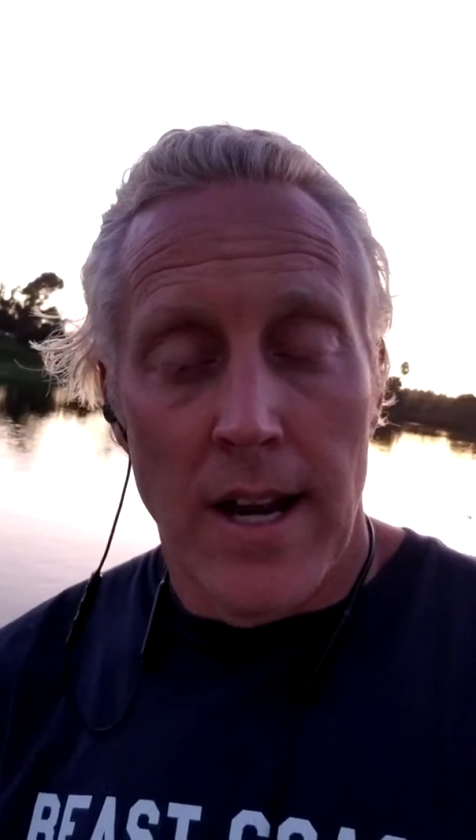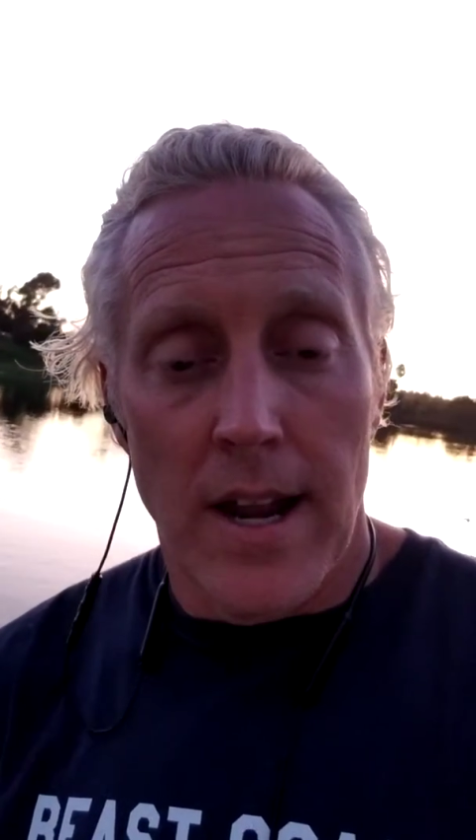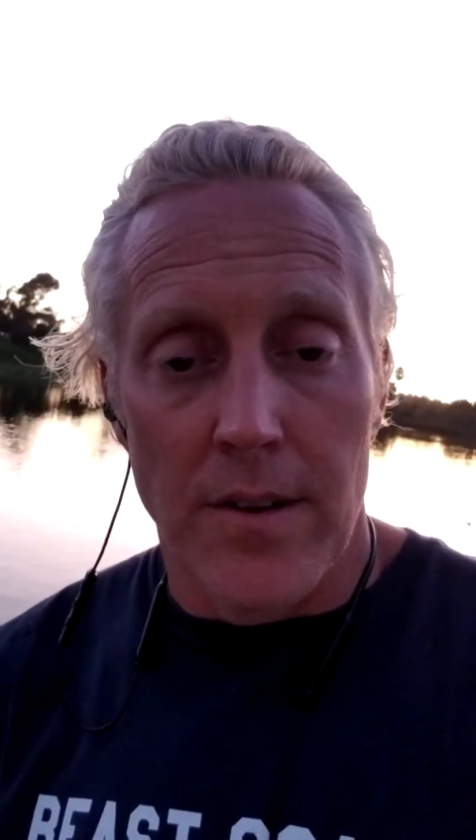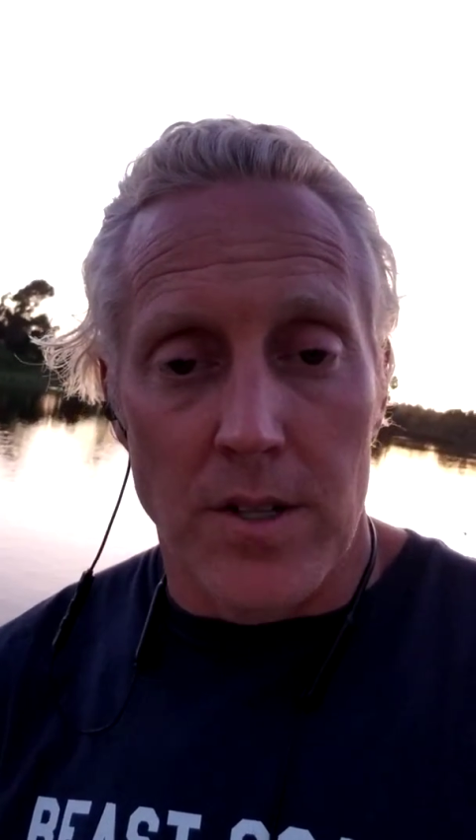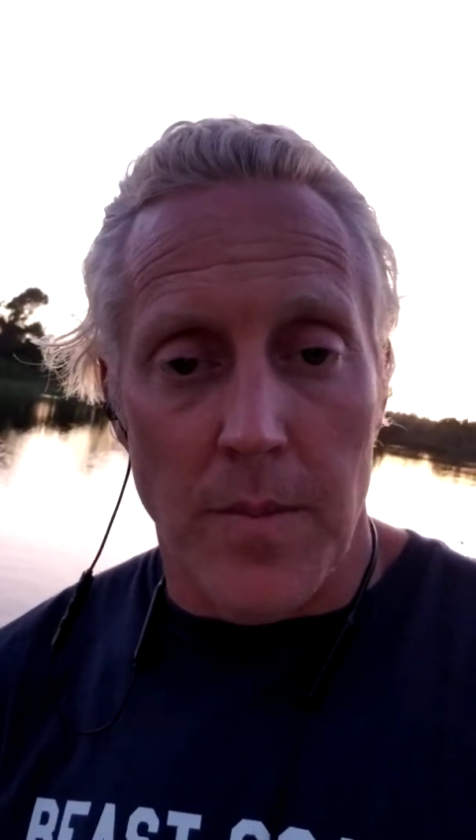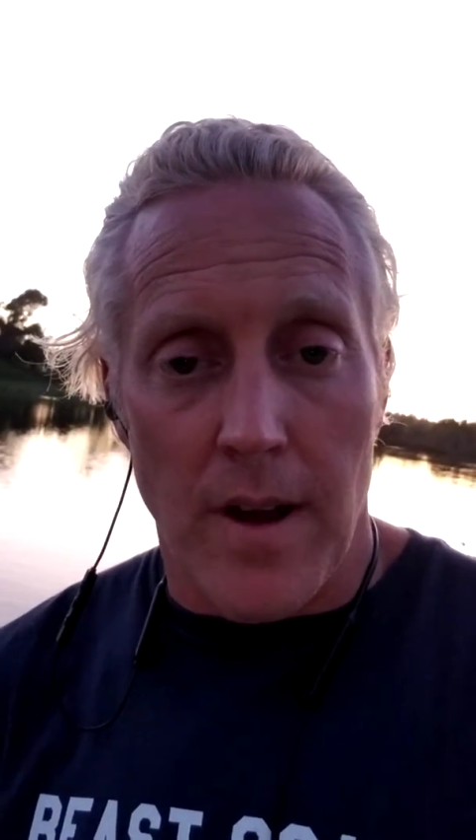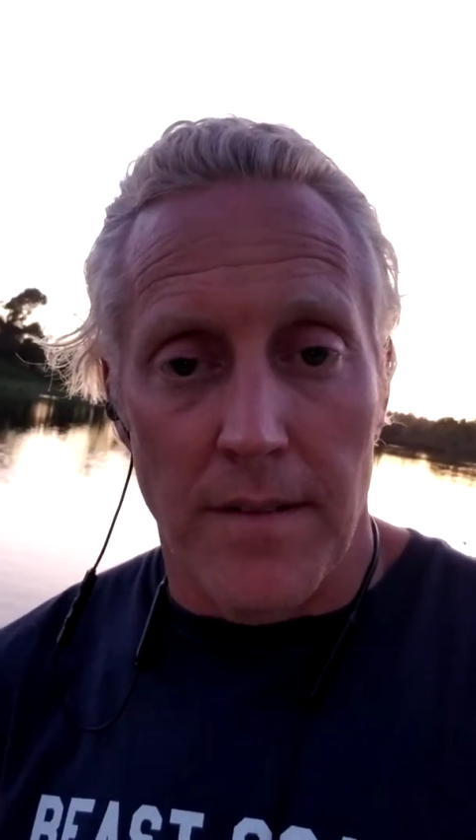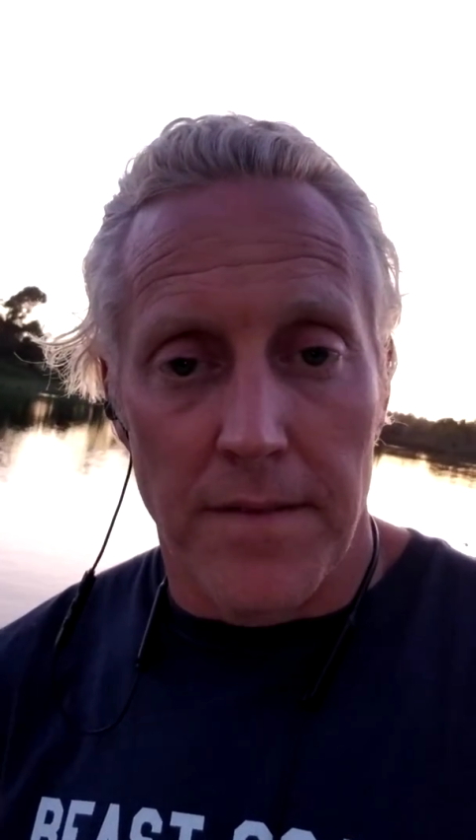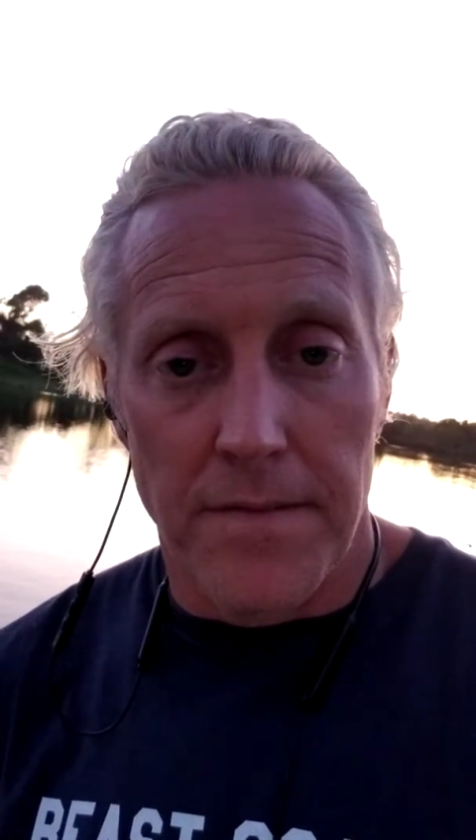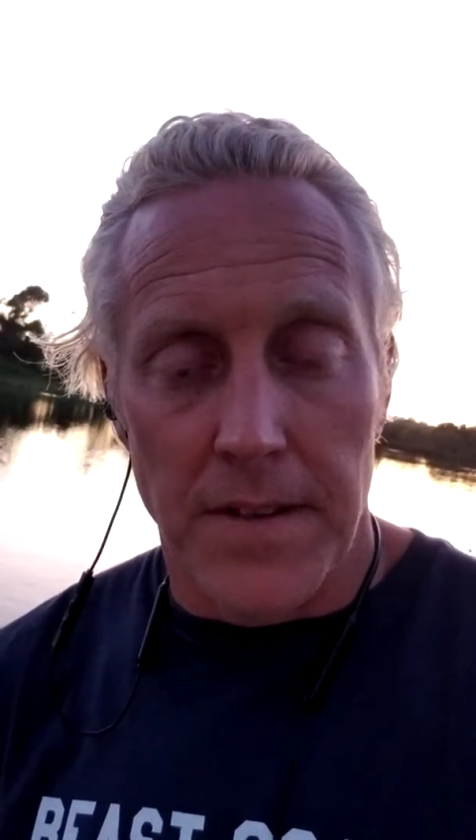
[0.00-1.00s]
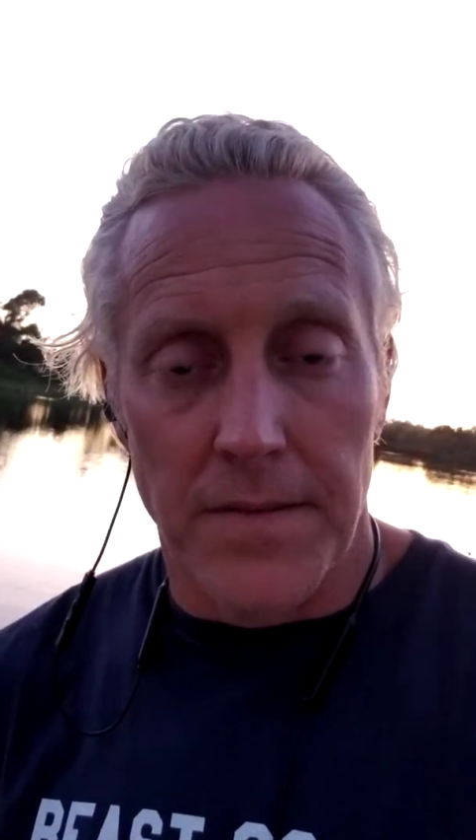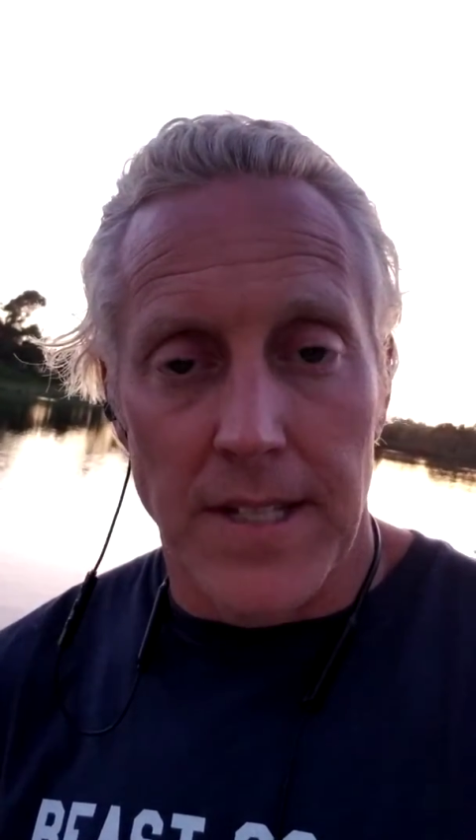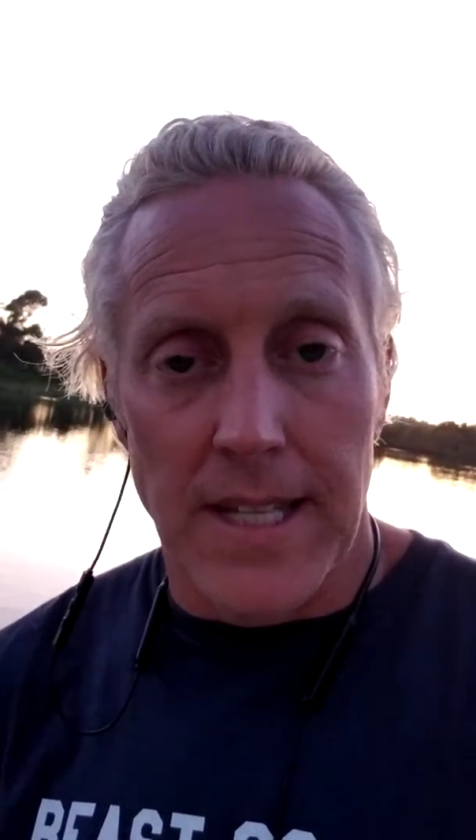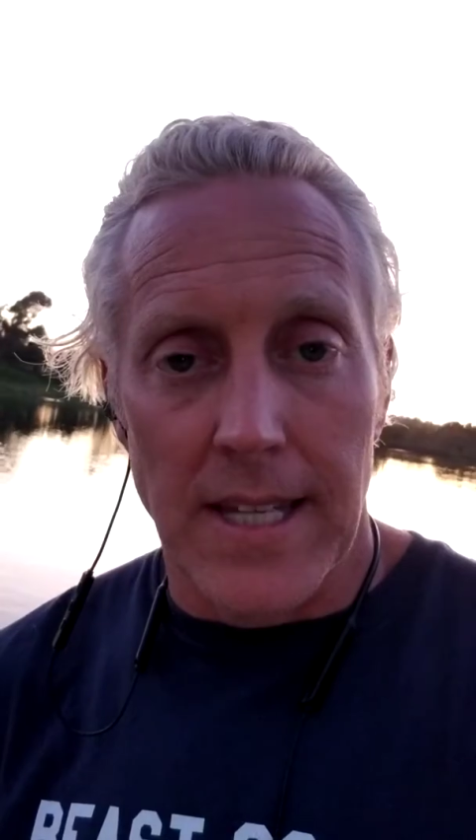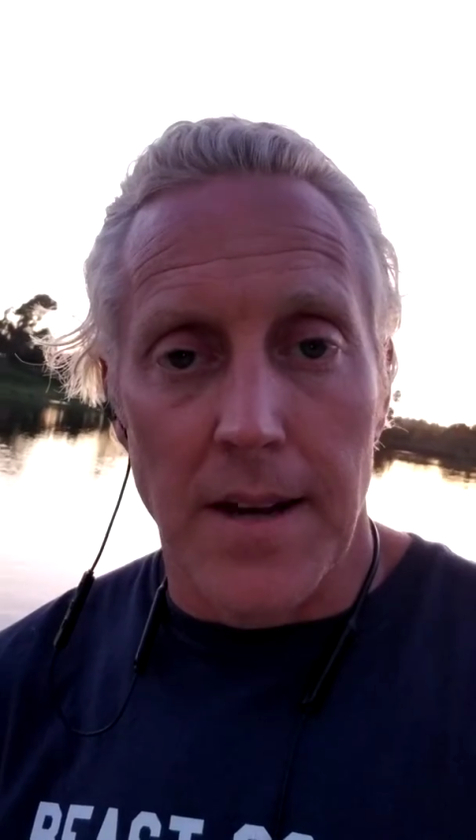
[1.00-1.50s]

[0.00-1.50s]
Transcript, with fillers: And there's about 50